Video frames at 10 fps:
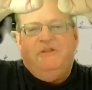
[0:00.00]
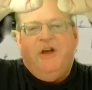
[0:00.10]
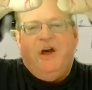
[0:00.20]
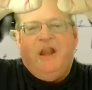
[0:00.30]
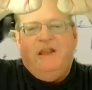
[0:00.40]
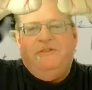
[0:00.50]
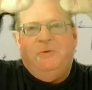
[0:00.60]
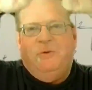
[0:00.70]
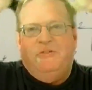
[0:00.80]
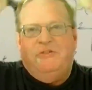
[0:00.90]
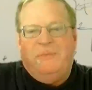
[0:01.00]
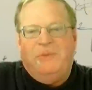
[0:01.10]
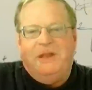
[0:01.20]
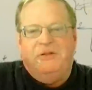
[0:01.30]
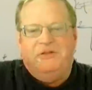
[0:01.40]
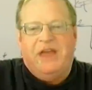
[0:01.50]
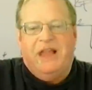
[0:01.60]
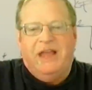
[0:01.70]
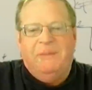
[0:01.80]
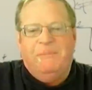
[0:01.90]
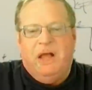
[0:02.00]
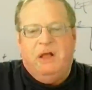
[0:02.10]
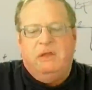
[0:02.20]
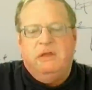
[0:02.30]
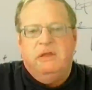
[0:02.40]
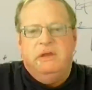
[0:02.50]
saw in high school or something. It looks kind of like a bell.